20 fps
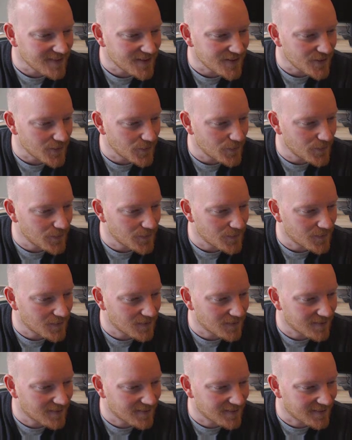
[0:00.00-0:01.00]
So
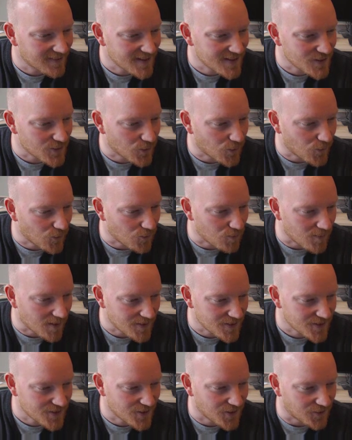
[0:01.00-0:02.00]
this all
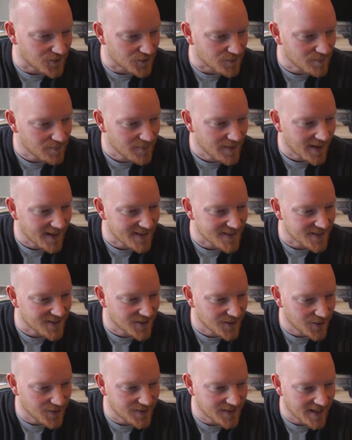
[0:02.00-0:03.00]
months column has
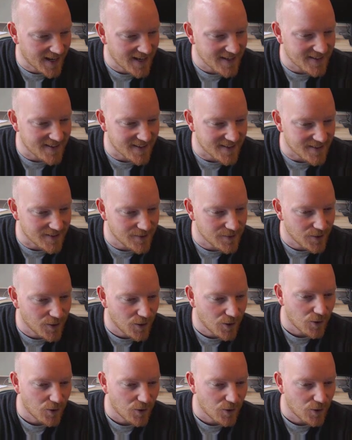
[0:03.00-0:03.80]
concatenated